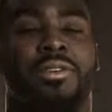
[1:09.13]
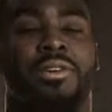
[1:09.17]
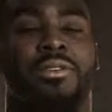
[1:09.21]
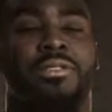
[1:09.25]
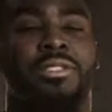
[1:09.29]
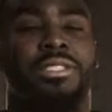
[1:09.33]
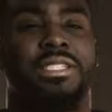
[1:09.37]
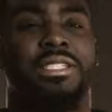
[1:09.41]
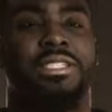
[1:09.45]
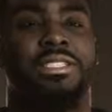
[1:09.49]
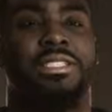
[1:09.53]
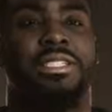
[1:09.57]

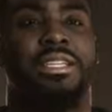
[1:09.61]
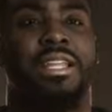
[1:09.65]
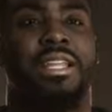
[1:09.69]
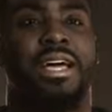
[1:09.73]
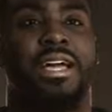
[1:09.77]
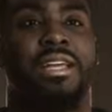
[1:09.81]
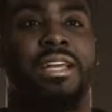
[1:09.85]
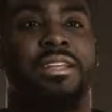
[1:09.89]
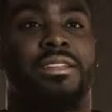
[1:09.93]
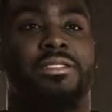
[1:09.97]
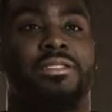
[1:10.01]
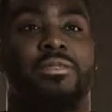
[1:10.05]
Just
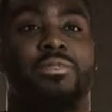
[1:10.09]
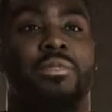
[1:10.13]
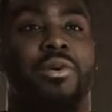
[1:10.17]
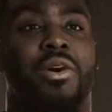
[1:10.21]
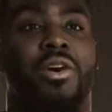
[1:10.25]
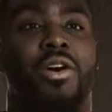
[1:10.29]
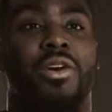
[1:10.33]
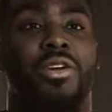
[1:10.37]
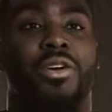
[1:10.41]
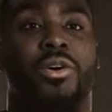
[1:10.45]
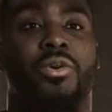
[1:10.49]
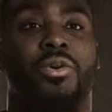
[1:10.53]
like,
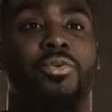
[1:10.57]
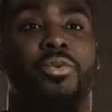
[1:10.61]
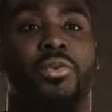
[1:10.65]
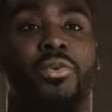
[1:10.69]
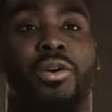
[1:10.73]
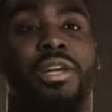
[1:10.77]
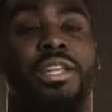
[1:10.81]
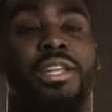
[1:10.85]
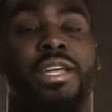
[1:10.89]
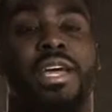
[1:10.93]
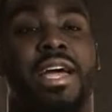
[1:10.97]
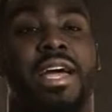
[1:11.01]
DeMario,
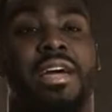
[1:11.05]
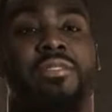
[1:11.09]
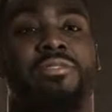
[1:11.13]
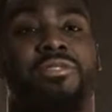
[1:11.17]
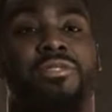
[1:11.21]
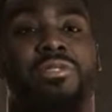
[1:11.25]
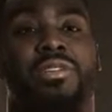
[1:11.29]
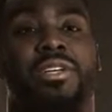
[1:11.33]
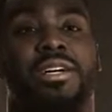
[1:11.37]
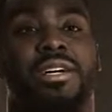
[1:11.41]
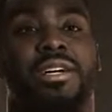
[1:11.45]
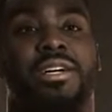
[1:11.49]
what have you
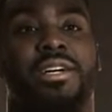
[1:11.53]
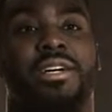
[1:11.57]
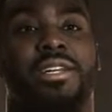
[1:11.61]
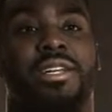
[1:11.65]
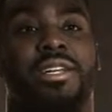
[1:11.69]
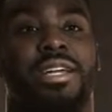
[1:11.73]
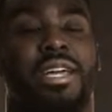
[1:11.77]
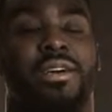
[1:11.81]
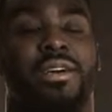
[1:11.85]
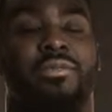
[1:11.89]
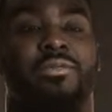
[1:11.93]
done?